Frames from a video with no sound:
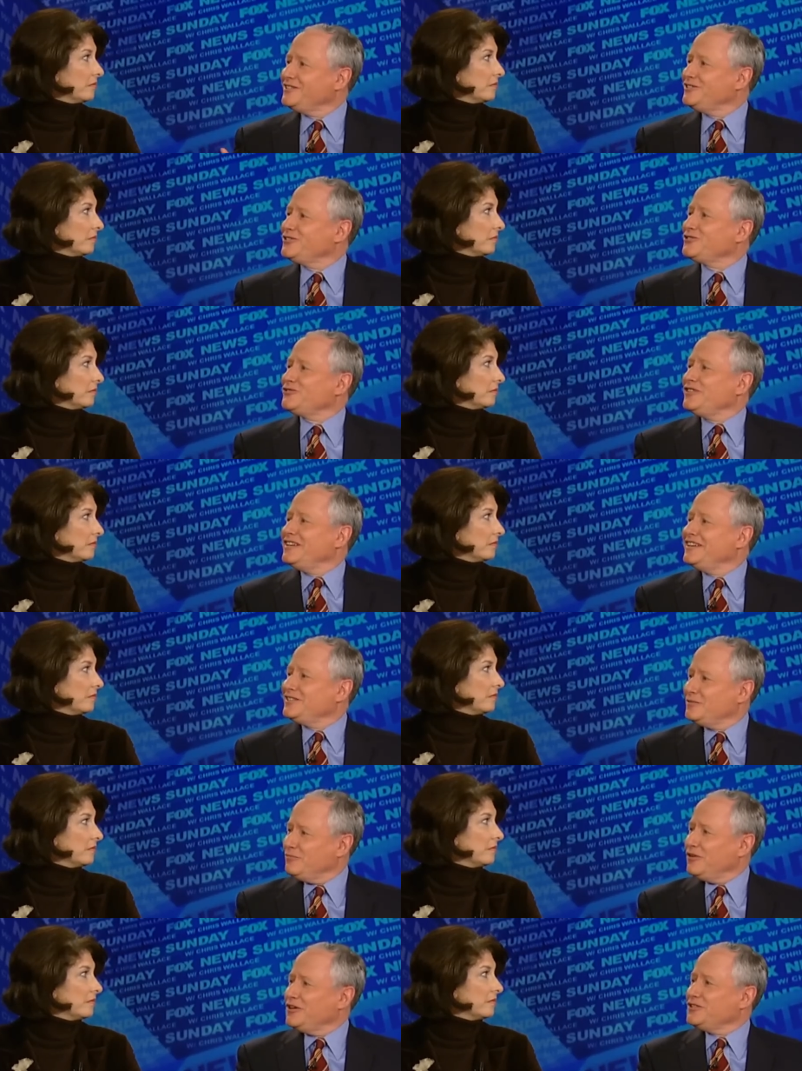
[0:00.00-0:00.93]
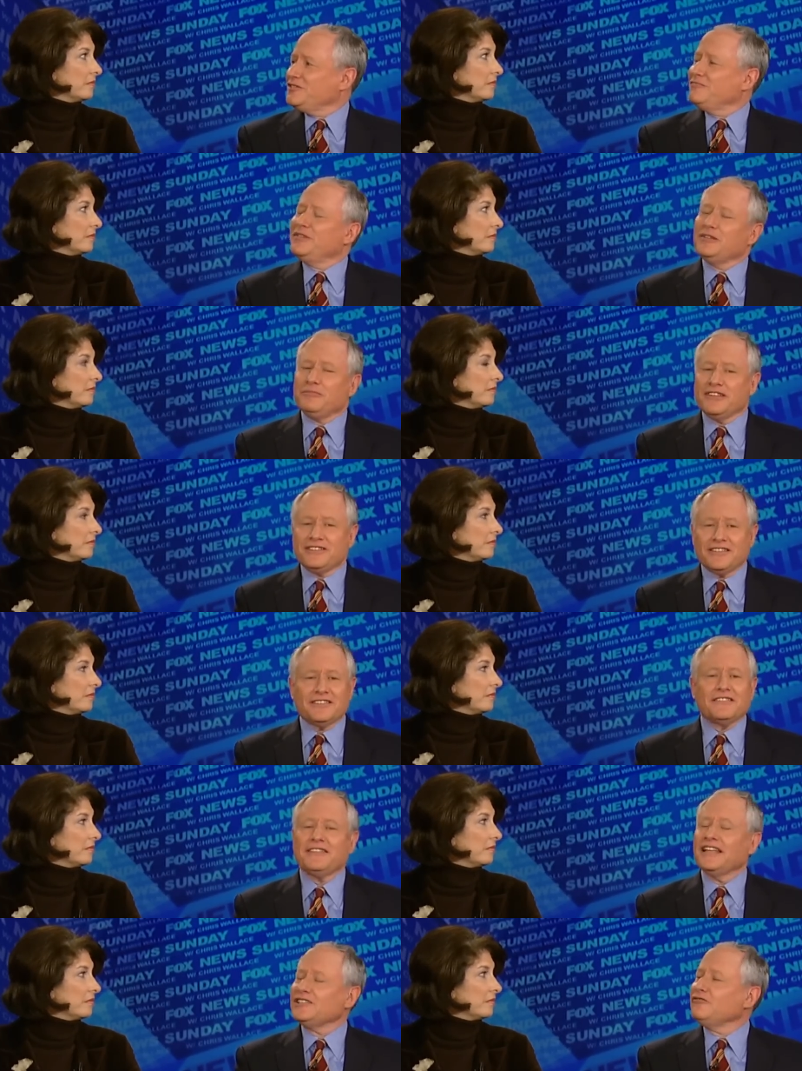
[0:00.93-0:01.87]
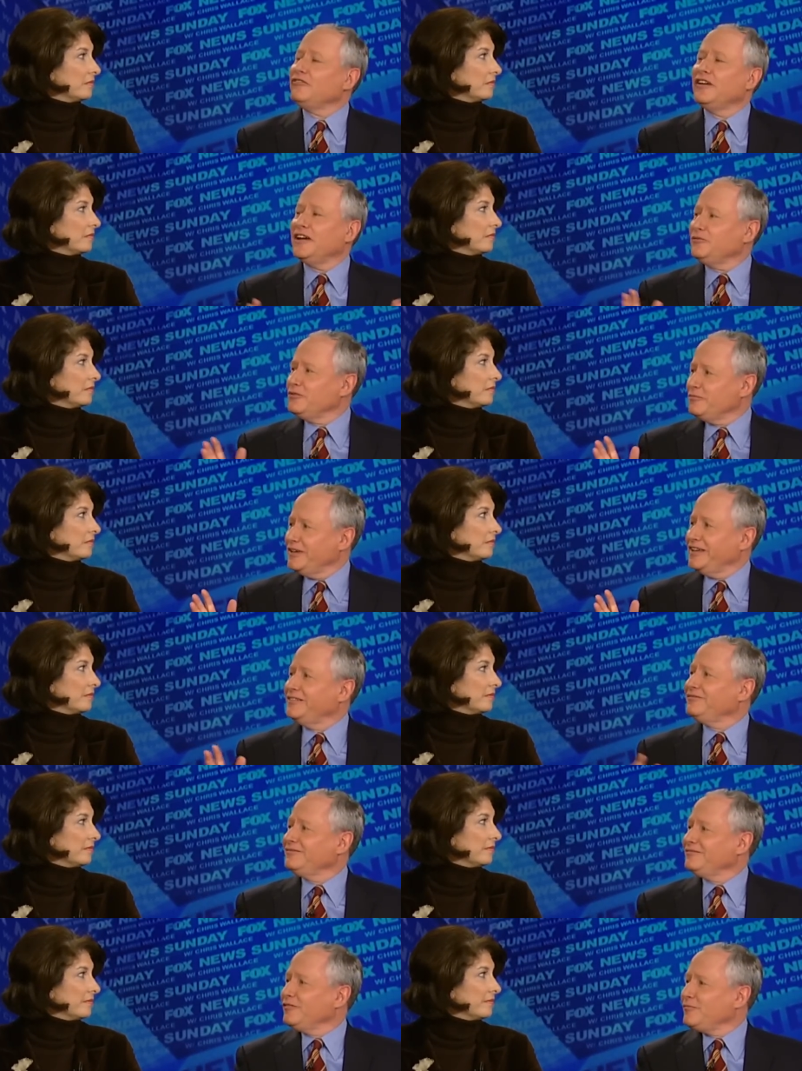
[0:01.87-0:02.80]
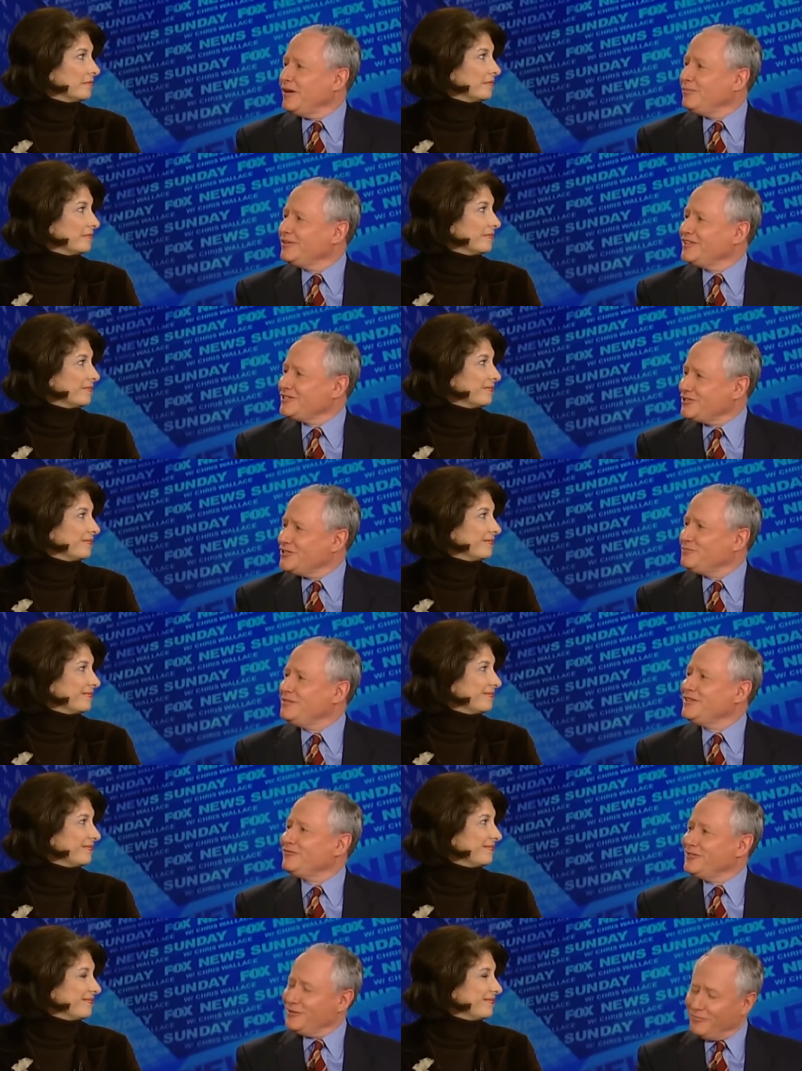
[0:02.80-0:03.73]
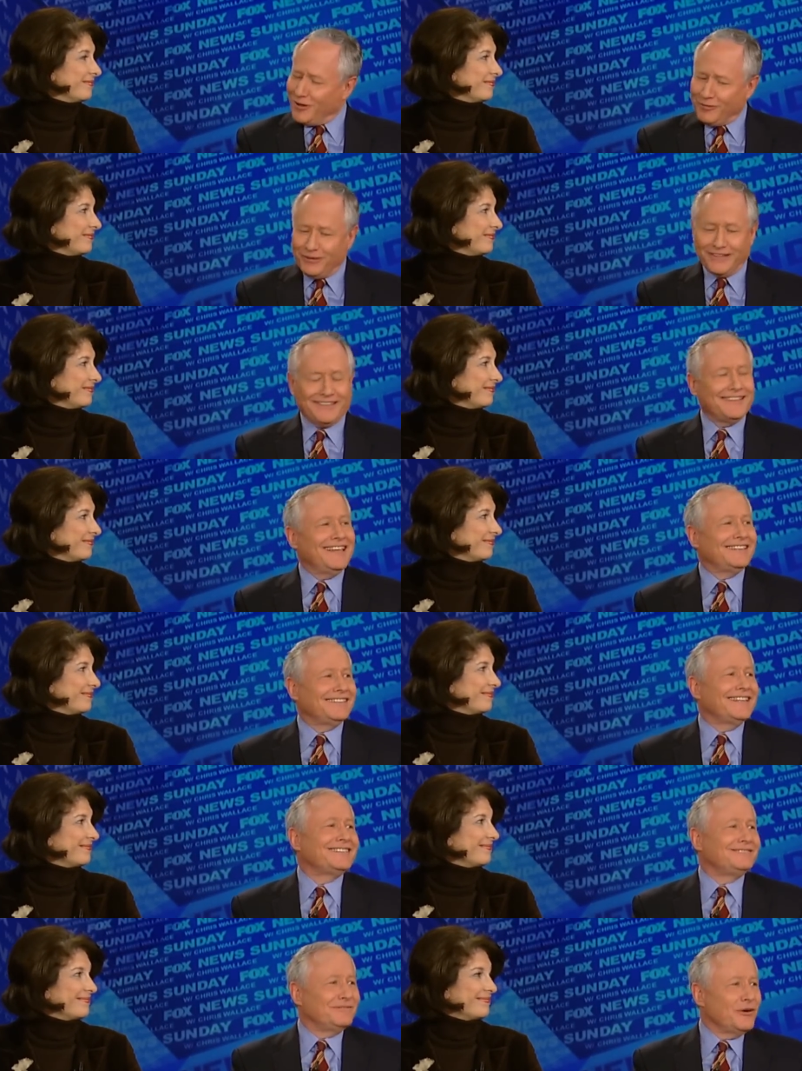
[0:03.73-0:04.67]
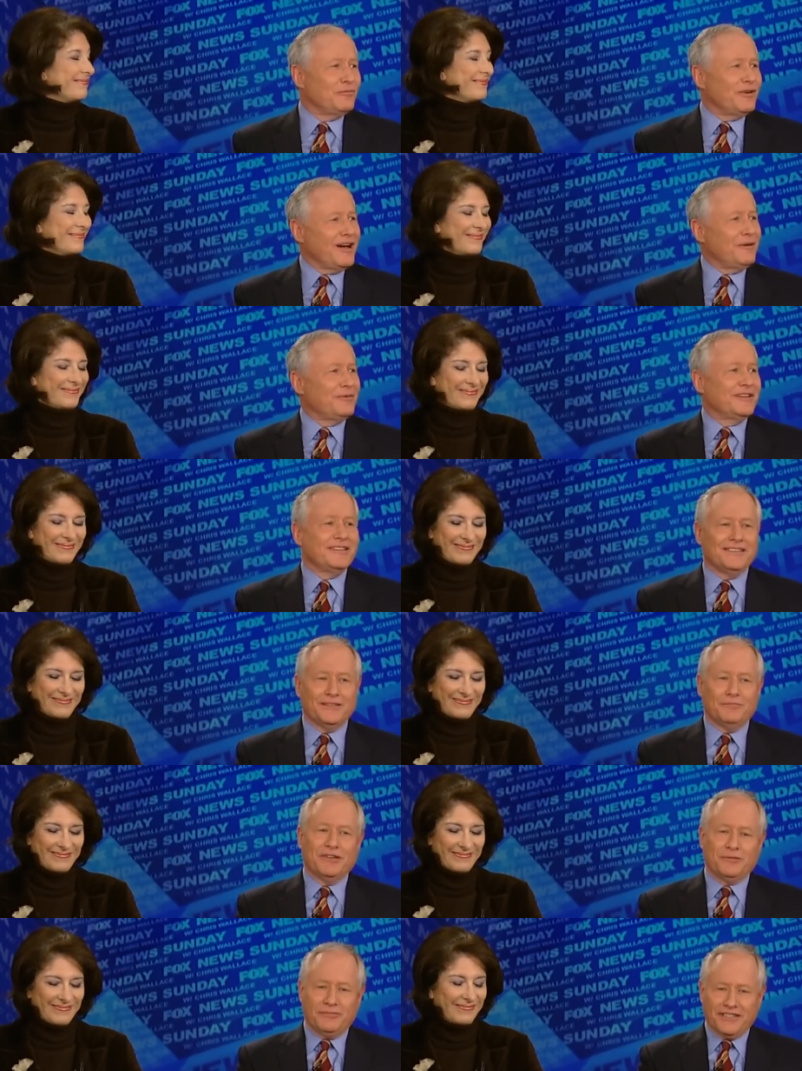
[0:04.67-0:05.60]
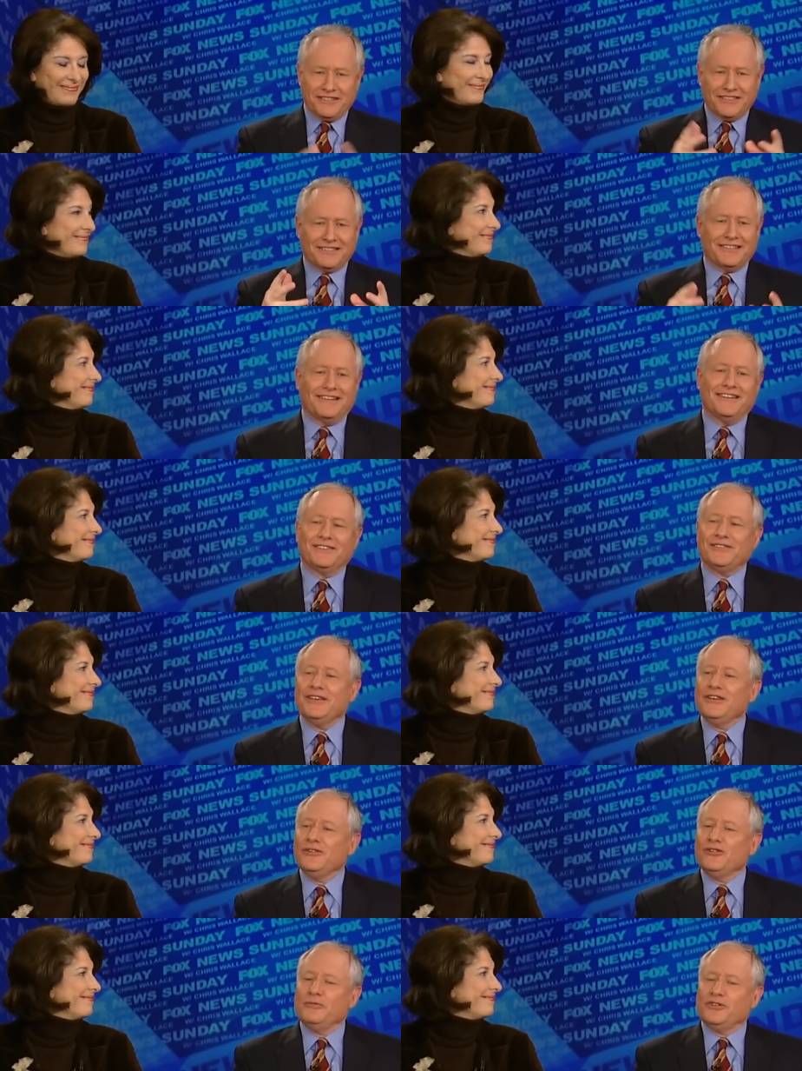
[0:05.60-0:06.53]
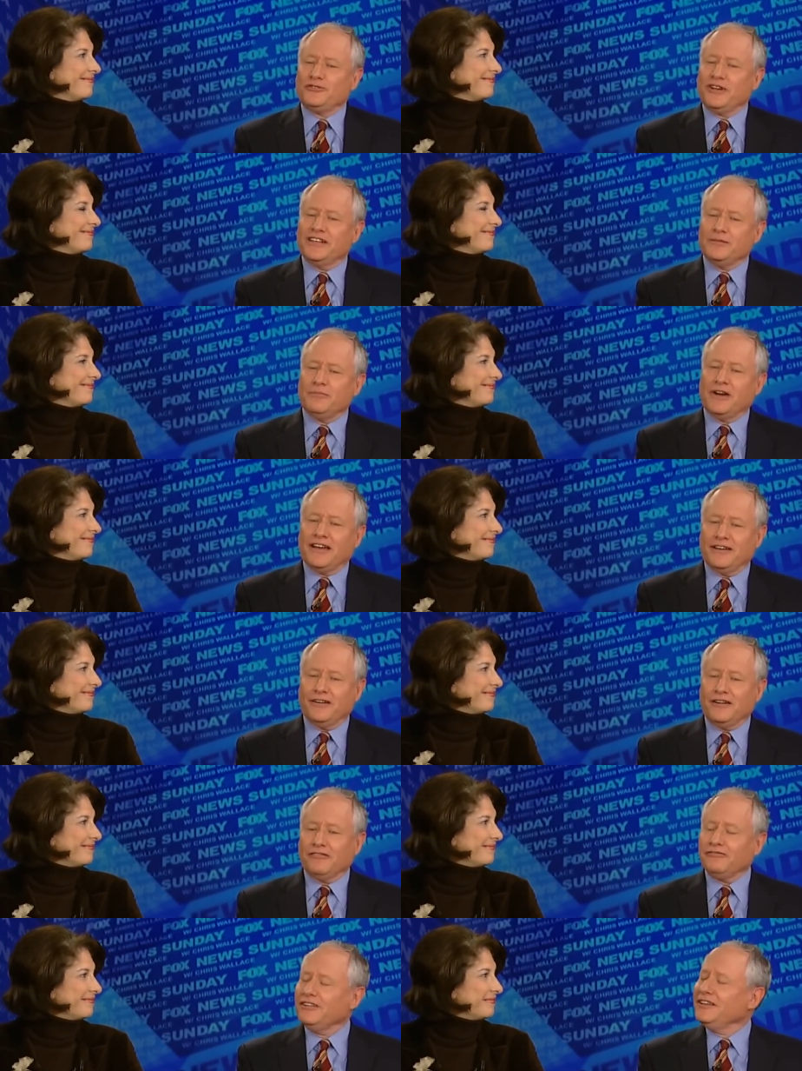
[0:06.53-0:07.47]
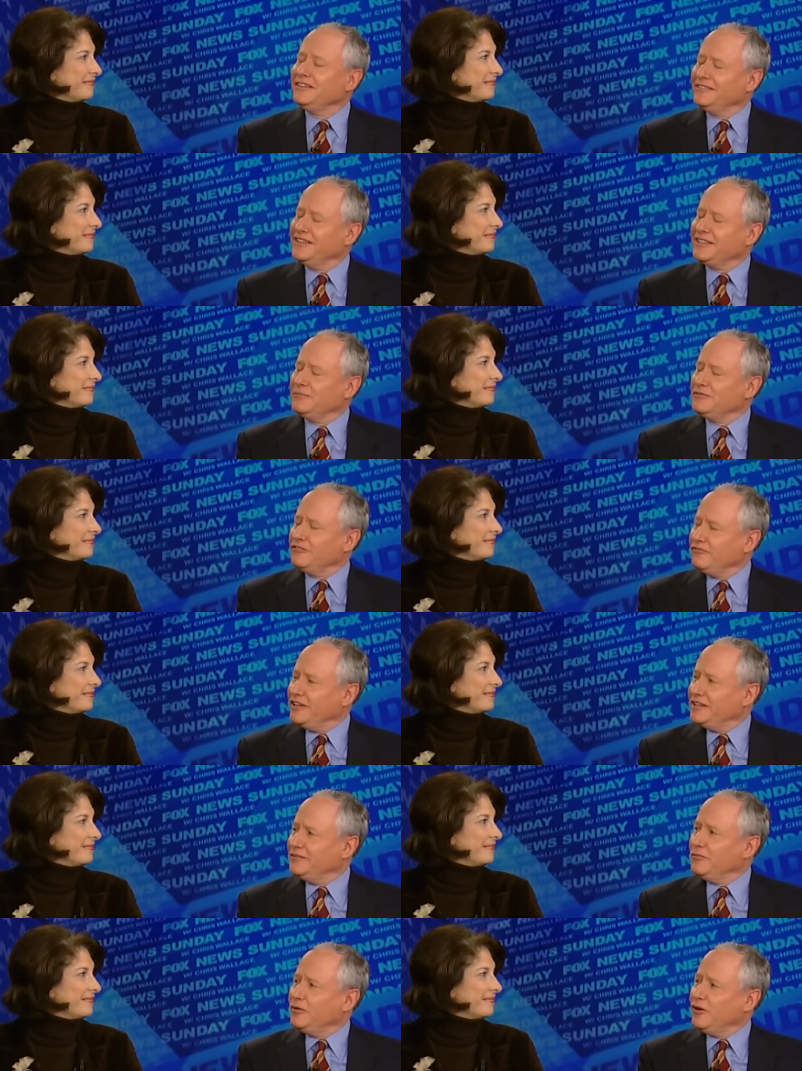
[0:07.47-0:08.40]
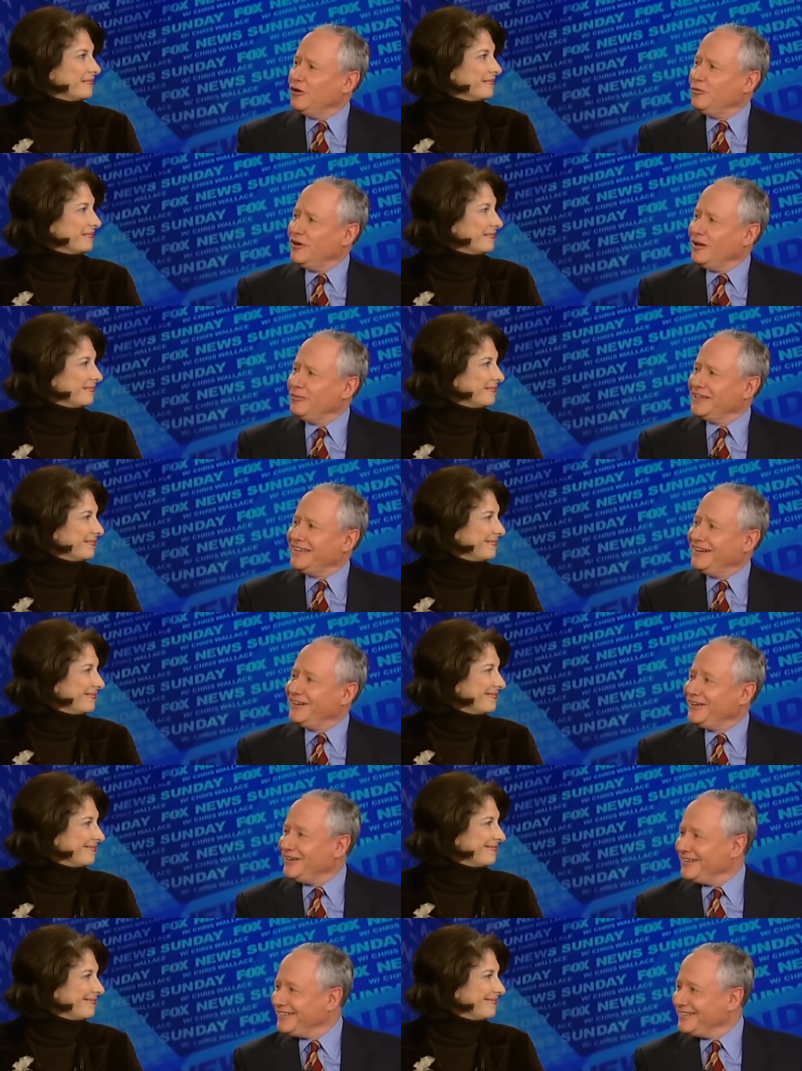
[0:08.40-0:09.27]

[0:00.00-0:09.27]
Speaker 1: industry and to parts of big business, that's fine with me. Republicans can speak for the public and let Obama and the big business guys who he tried to buy off, let them defend Obamacare.